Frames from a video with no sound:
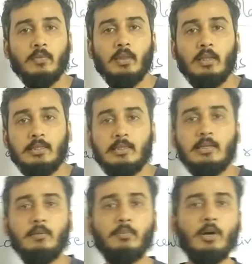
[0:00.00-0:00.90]
This is
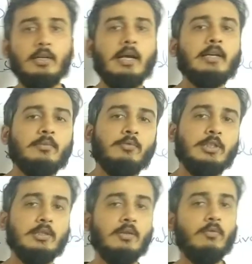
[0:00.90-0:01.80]
an important item
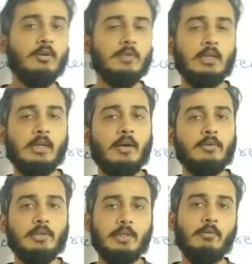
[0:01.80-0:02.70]
which is involved in
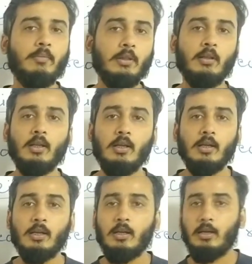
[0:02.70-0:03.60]
account receivable.
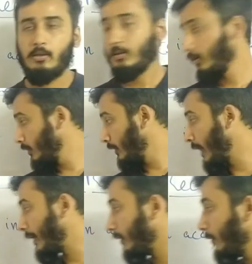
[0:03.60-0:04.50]
Then